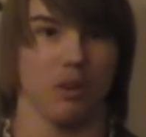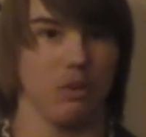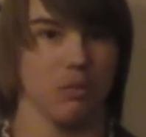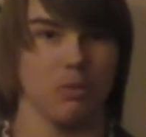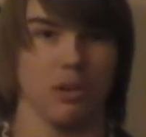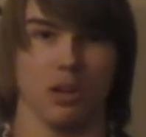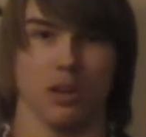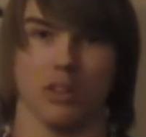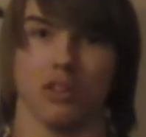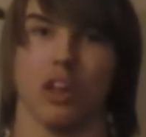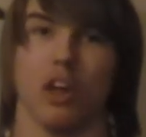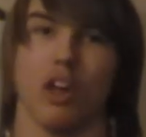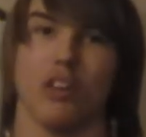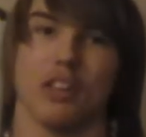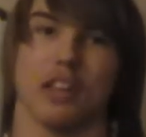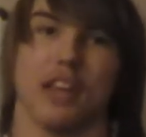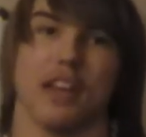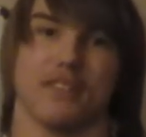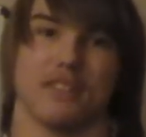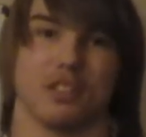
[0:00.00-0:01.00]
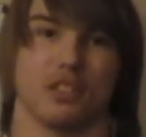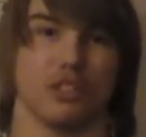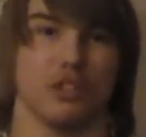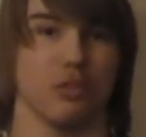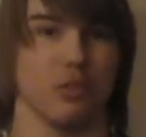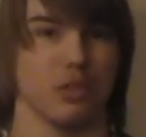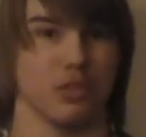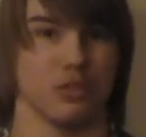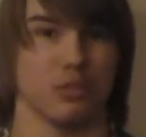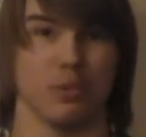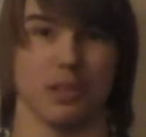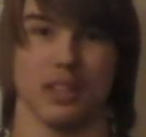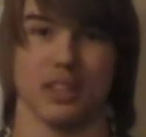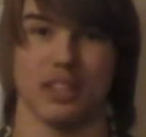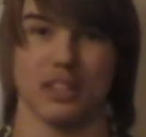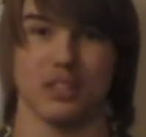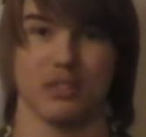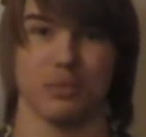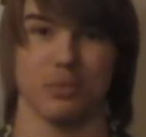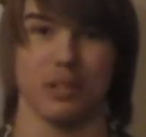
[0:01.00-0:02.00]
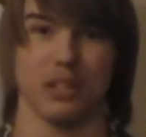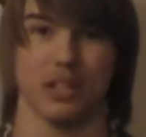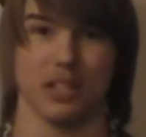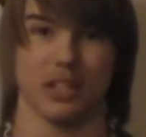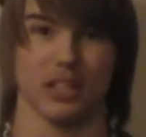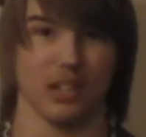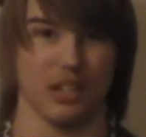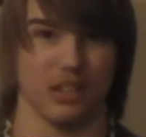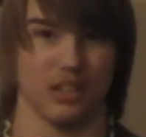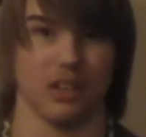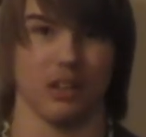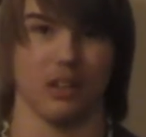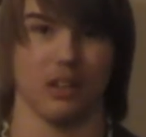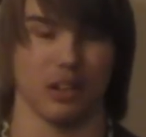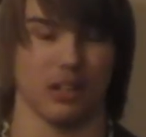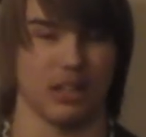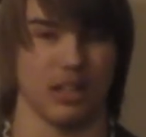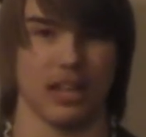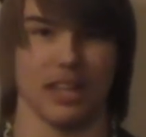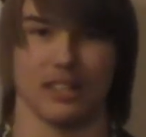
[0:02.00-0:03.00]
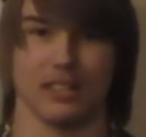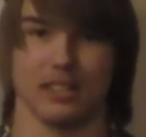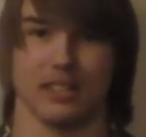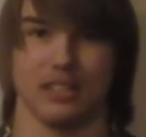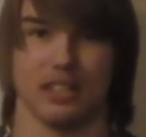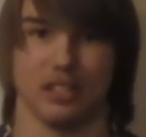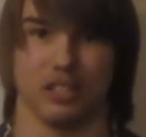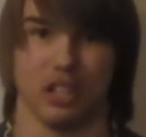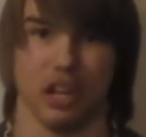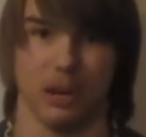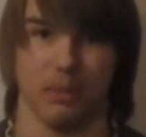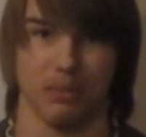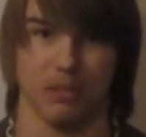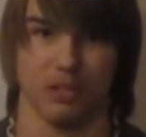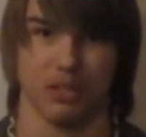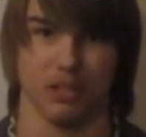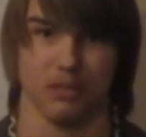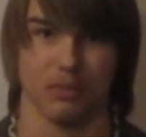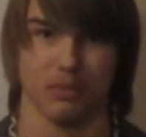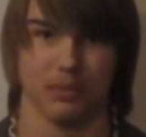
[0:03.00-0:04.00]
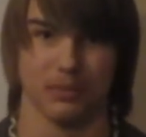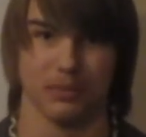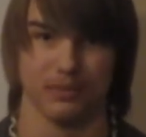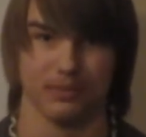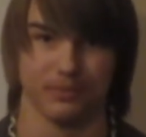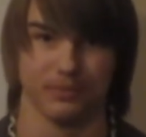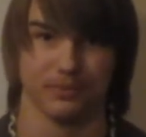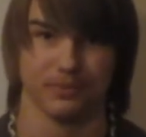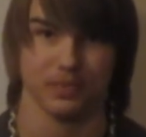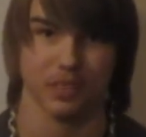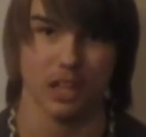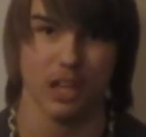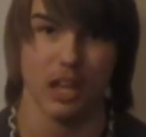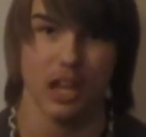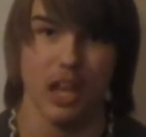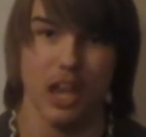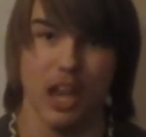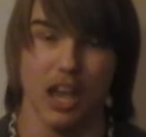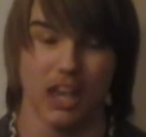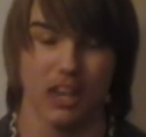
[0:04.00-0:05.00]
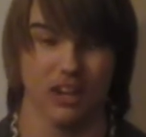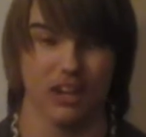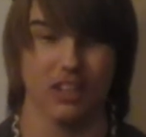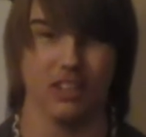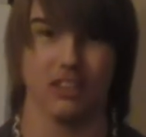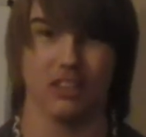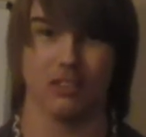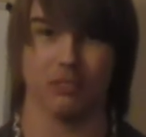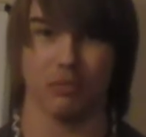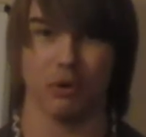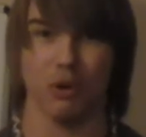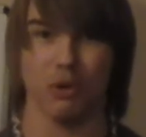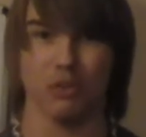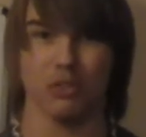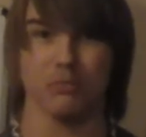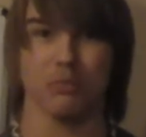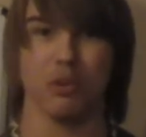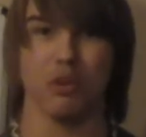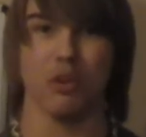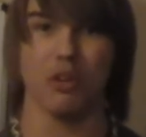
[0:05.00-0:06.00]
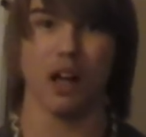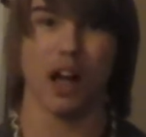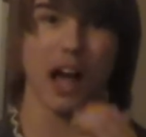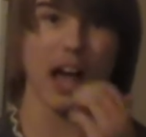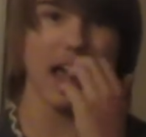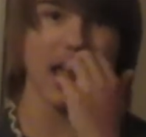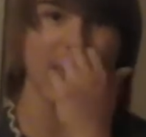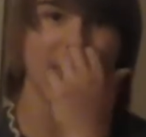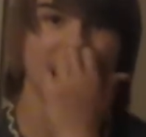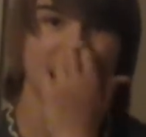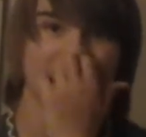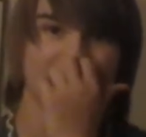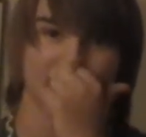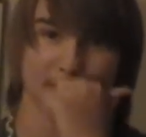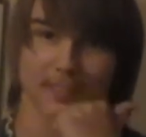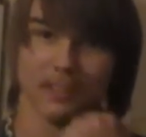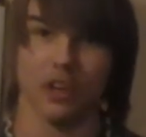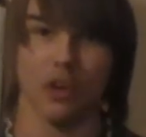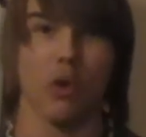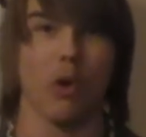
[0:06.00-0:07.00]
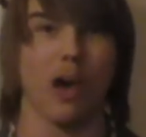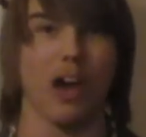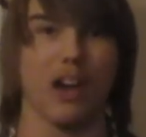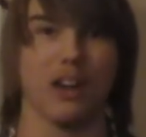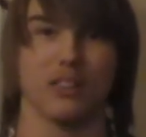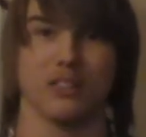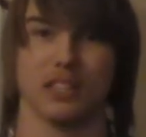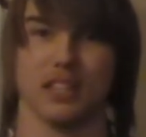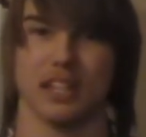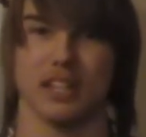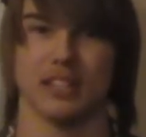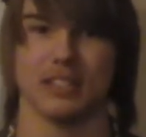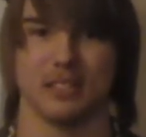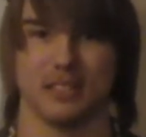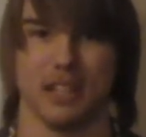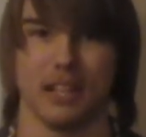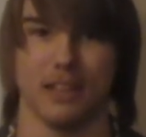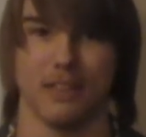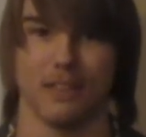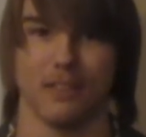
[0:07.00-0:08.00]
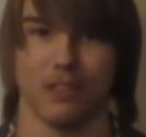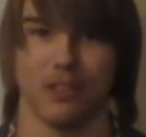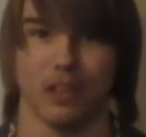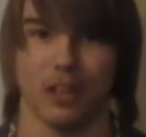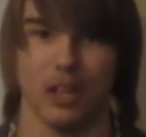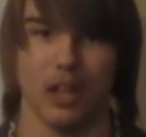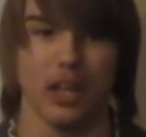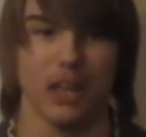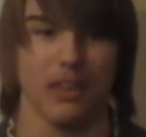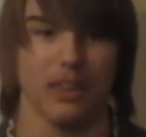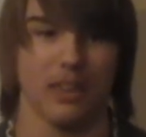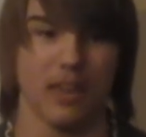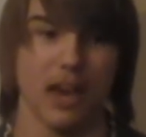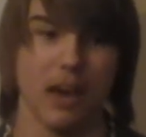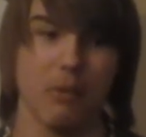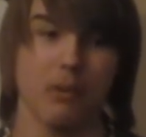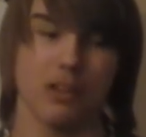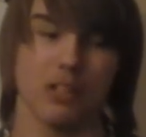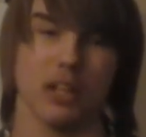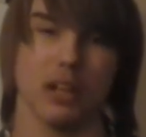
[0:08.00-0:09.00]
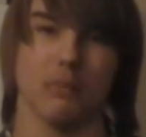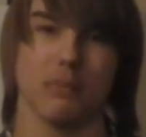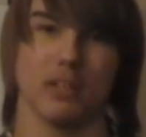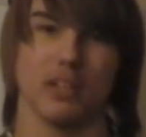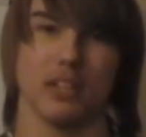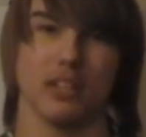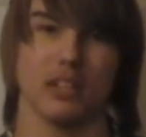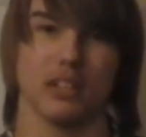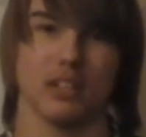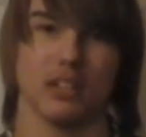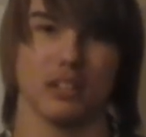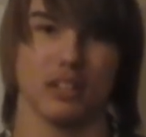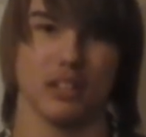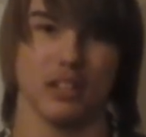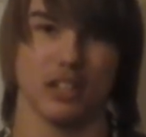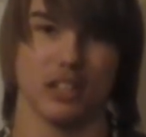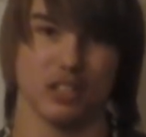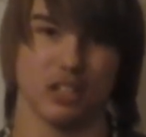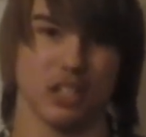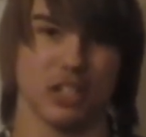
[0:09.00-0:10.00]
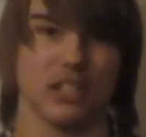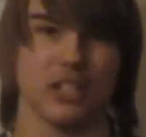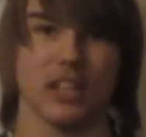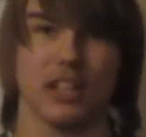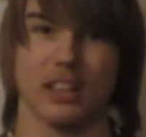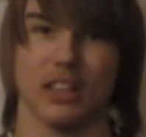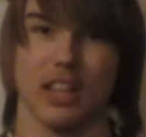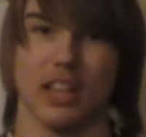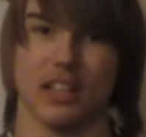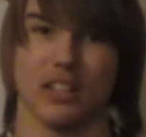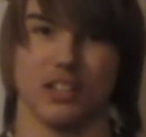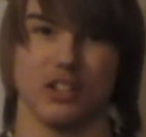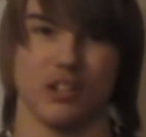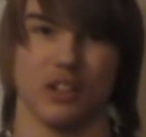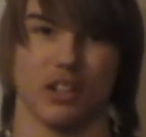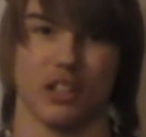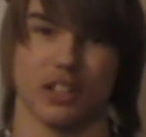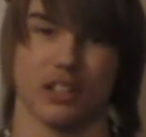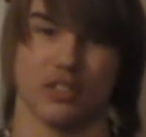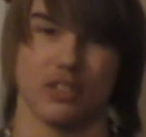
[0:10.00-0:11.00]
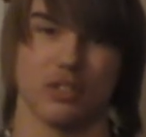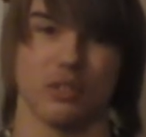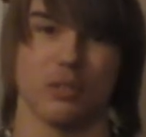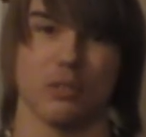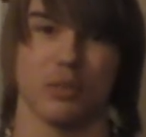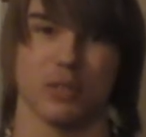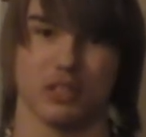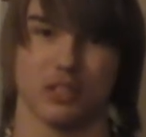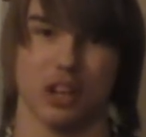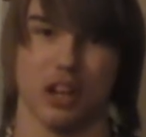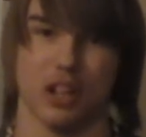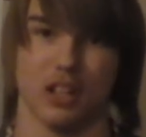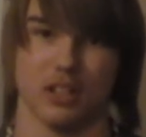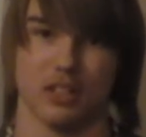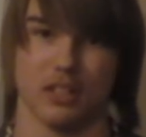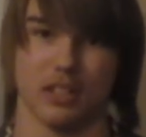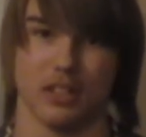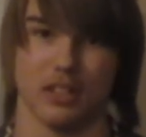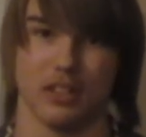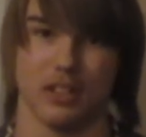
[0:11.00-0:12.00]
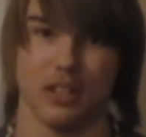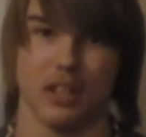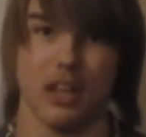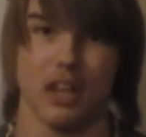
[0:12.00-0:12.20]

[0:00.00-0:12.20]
Well, all they have to do is win this week, and they're in the SEC championship. And in the Rose Bowl, I have Ohio State and Stanford. That will come in just like last year against Wisconsin,